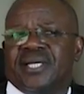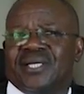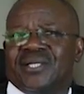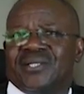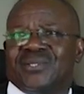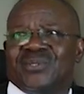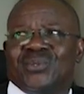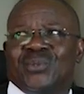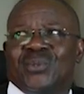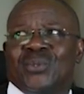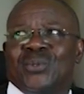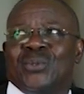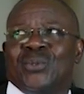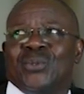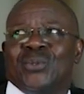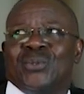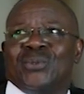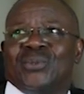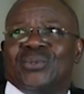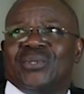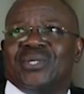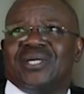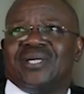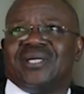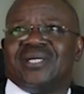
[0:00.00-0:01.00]

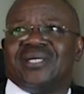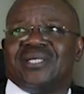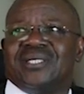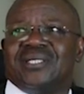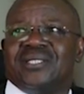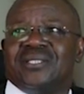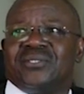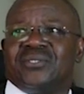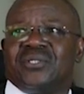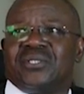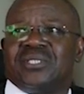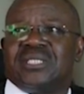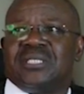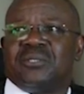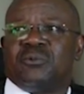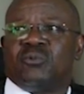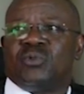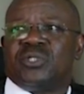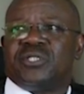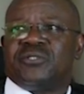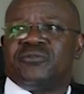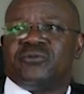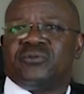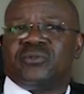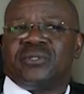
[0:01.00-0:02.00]
So it's just a
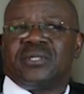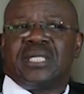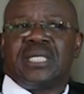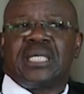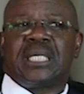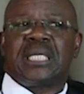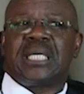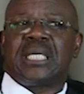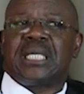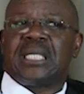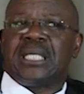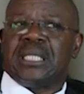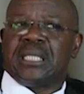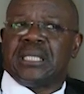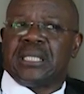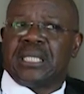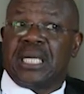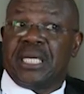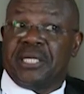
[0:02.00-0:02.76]
wishful thinking.